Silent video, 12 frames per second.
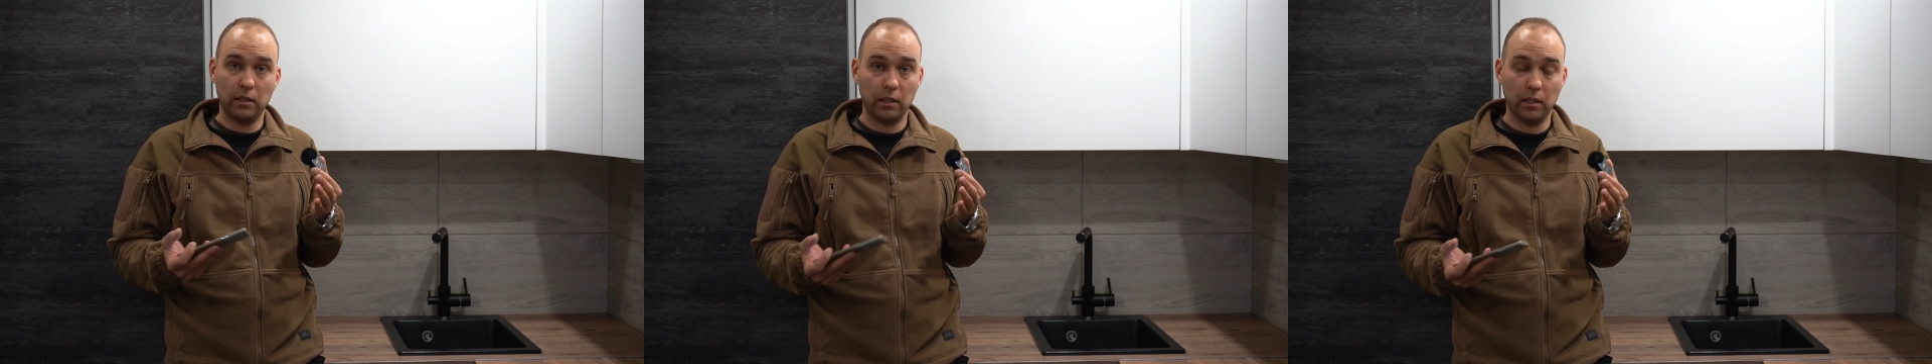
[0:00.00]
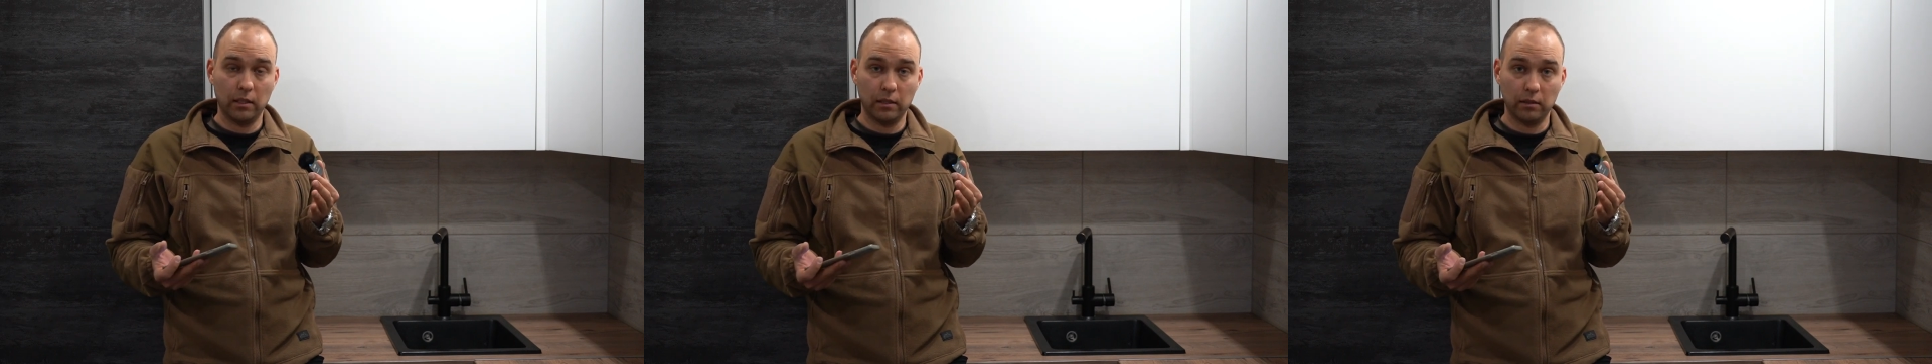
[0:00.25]

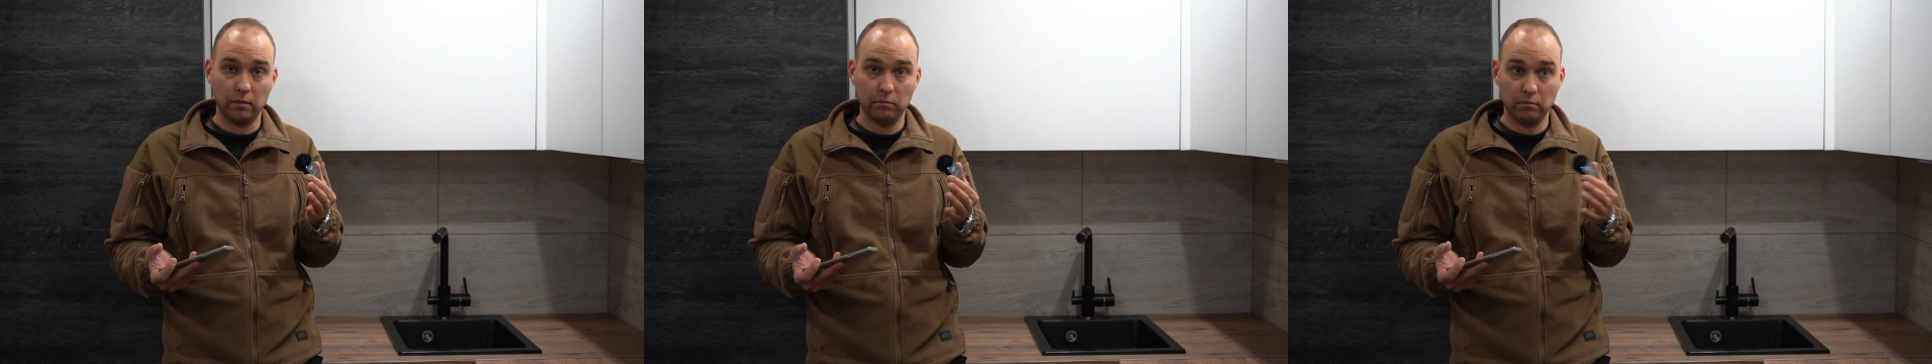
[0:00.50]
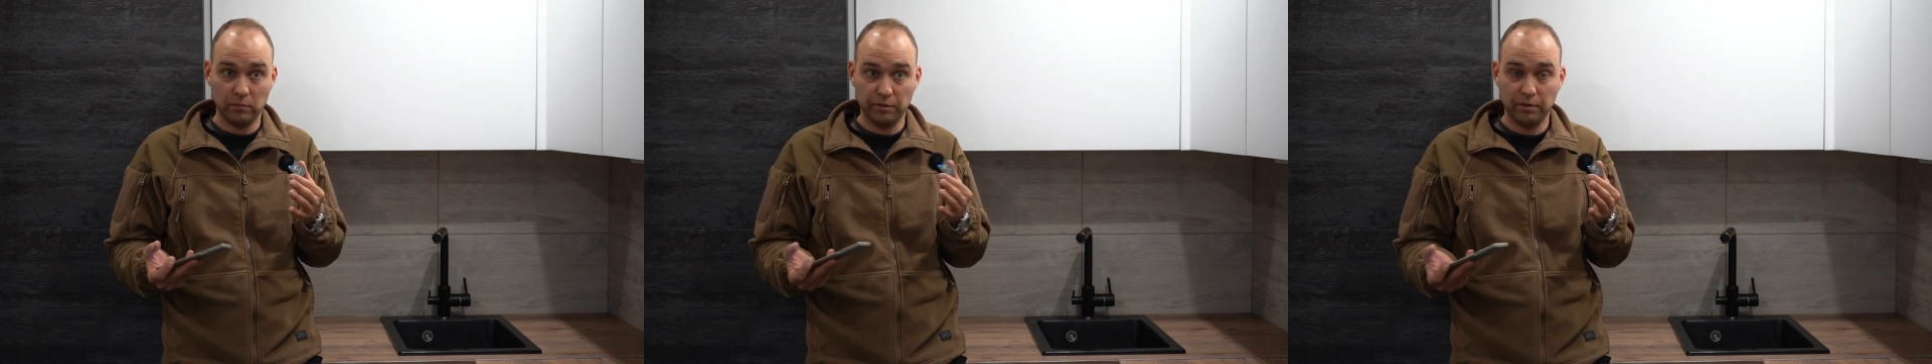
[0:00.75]
are
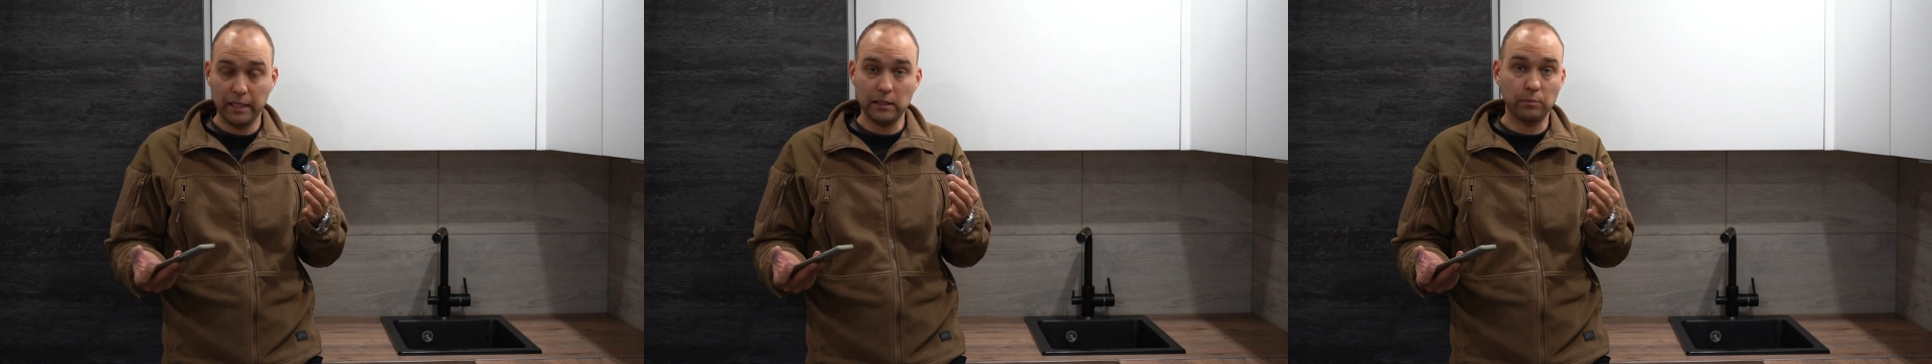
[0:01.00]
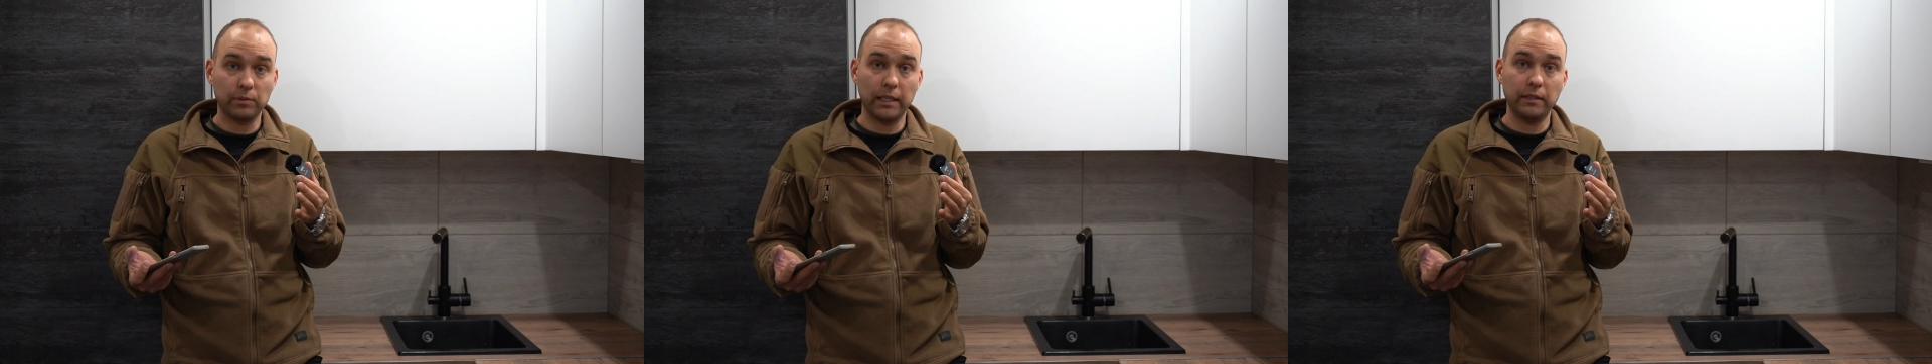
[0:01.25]
the
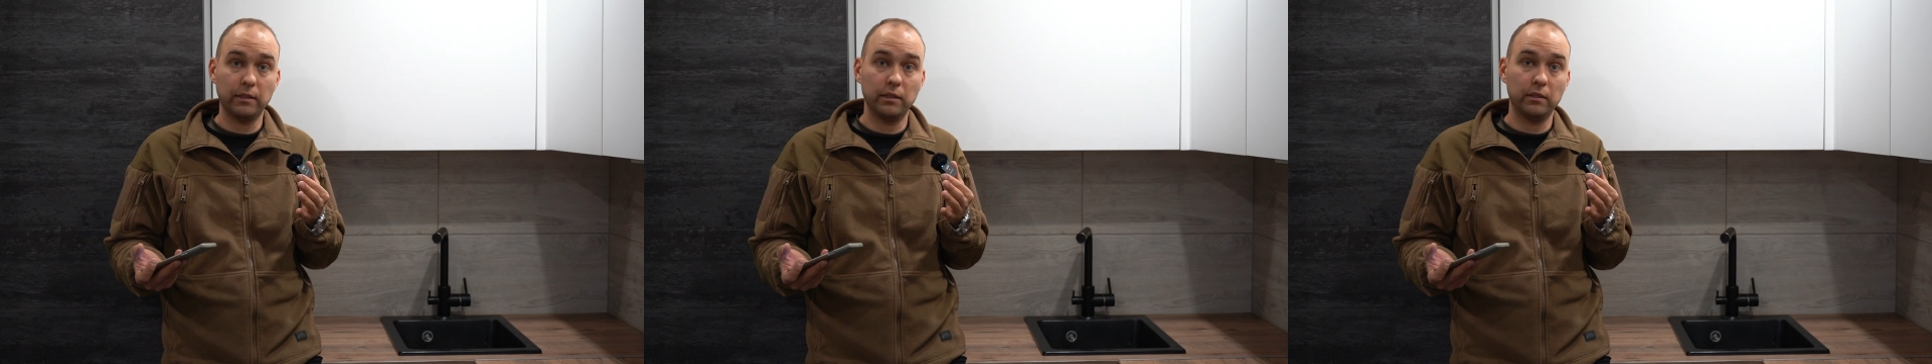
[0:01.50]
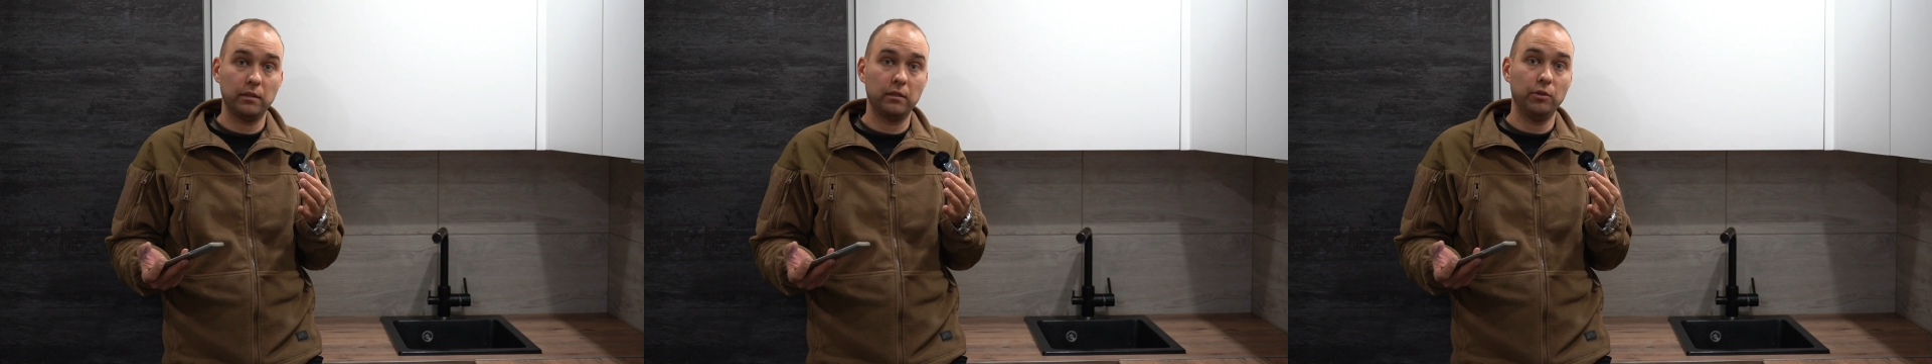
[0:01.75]
final prices.